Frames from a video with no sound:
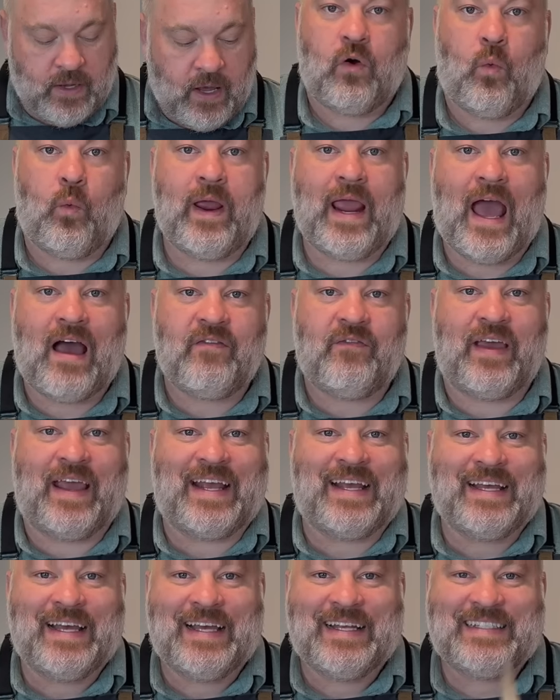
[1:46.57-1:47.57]
We have
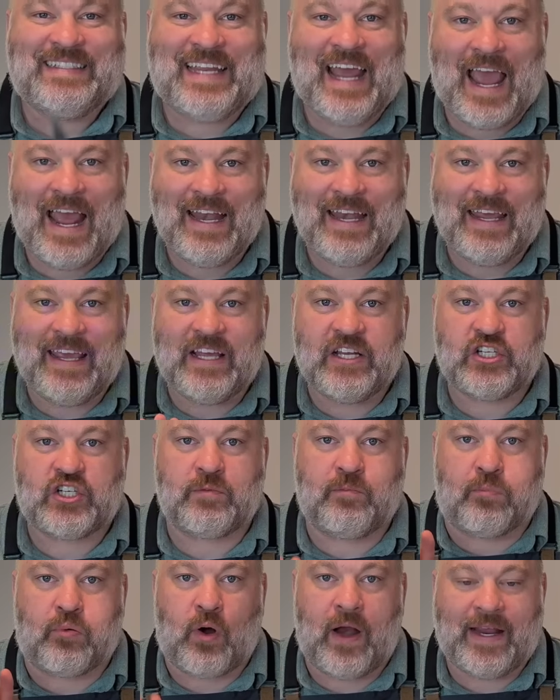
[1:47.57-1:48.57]
a 10-inch
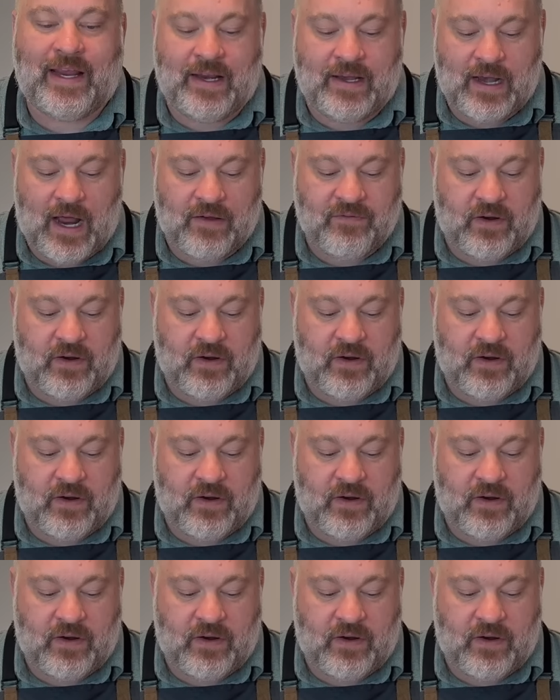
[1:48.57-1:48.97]
breaking knife.